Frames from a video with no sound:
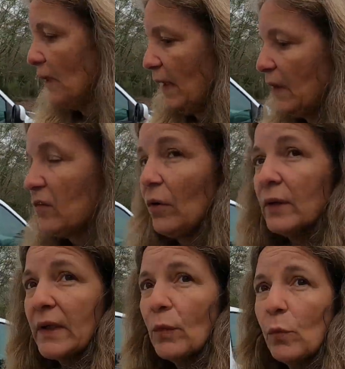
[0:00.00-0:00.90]
It's
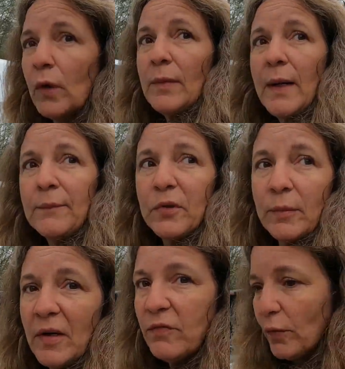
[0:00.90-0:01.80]
only going to warm up to
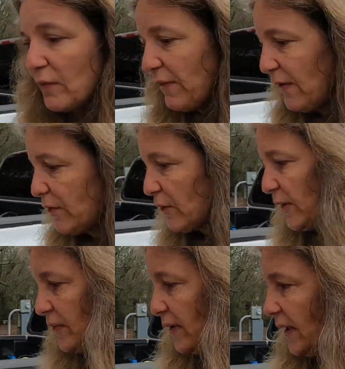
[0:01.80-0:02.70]
about 45
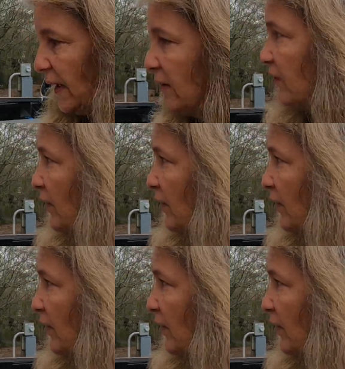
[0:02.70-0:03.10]
degrees today,